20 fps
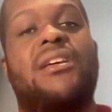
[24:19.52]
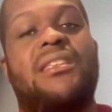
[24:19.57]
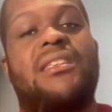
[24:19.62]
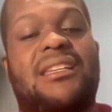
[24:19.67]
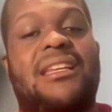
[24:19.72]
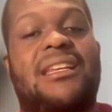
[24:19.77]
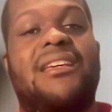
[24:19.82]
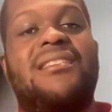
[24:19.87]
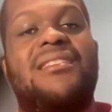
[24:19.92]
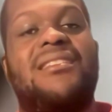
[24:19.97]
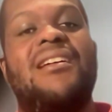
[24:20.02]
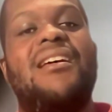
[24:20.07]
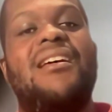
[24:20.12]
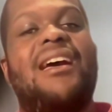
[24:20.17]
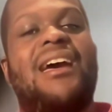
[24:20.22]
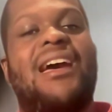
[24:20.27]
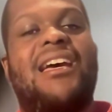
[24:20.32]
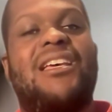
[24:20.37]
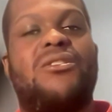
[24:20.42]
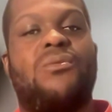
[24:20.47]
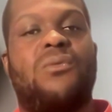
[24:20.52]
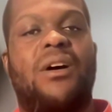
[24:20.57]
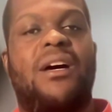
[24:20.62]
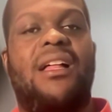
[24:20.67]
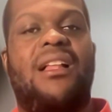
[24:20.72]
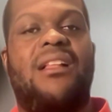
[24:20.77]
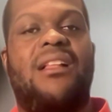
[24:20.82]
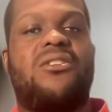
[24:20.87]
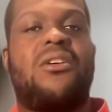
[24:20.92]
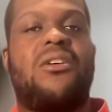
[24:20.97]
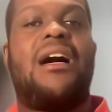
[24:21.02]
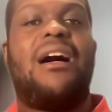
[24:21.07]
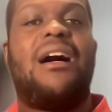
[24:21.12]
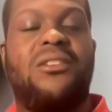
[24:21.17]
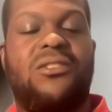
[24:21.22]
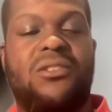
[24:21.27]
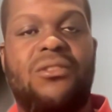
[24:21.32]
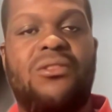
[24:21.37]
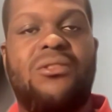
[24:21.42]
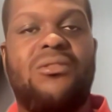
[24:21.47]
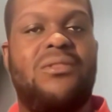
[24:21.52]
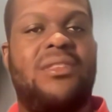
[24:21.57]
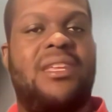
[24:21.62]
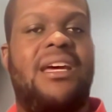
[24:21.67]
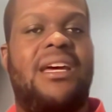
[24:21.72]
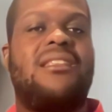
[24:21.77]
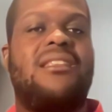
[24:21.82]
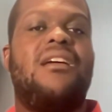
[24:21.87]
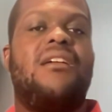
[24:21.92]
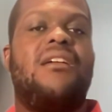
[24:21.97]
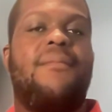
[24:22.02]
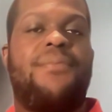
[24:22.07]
translate as well. So how do you do that?